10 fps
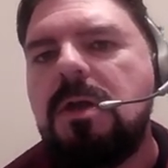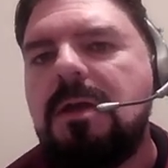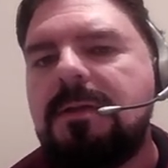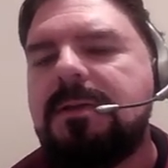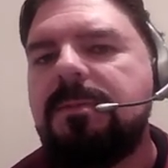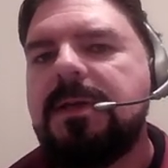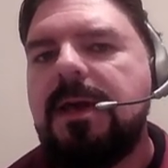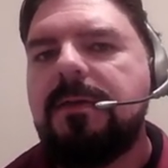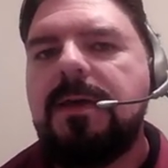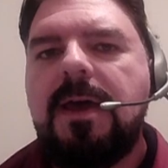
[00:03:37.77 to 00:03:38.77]
it seems
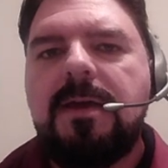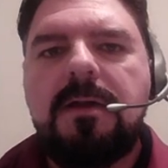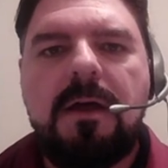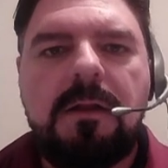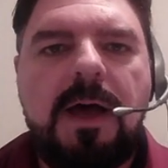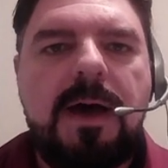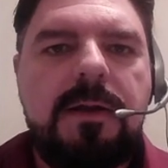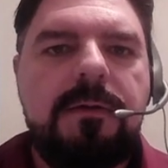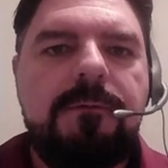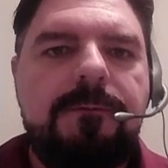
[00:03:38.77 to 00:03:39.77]
like that a lot
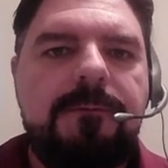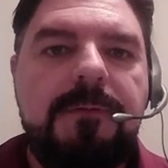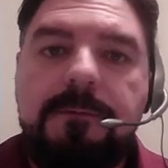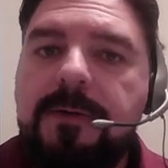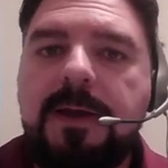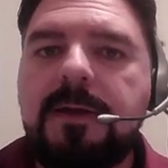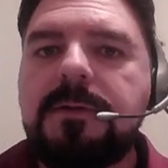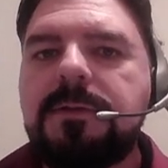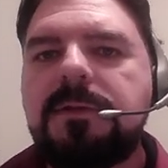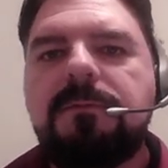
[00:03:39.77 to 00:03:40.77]
of the
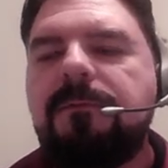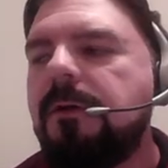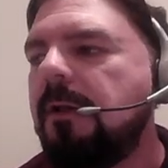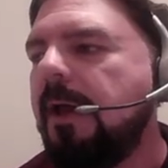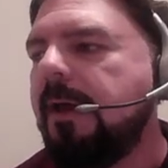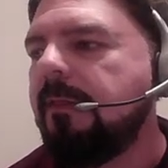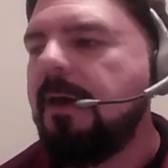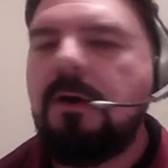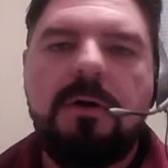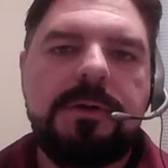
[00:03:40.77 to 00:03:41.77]
fans feel like
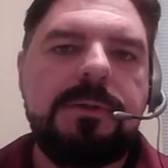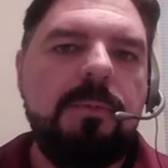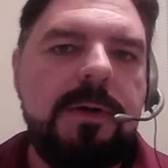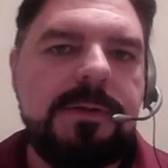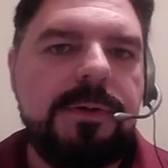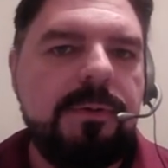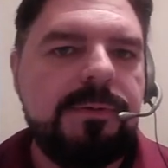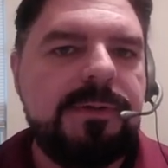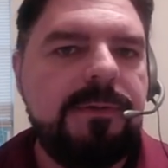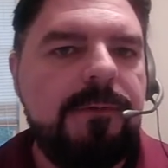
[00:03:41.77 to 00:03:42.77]
that Carson Wentz
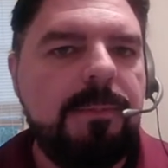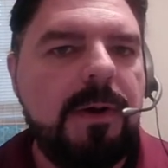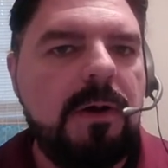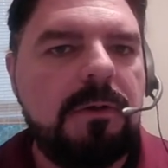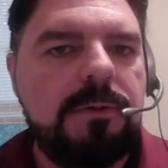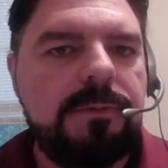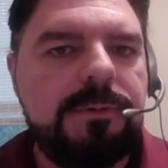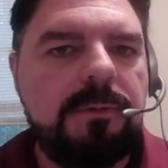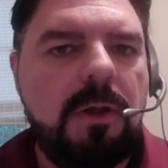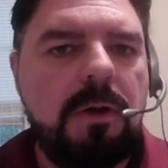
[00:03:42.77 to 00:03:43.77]
holds the football a little
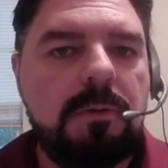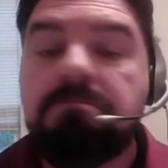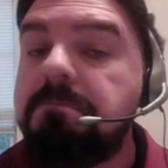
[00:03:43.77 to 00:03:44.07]
too long.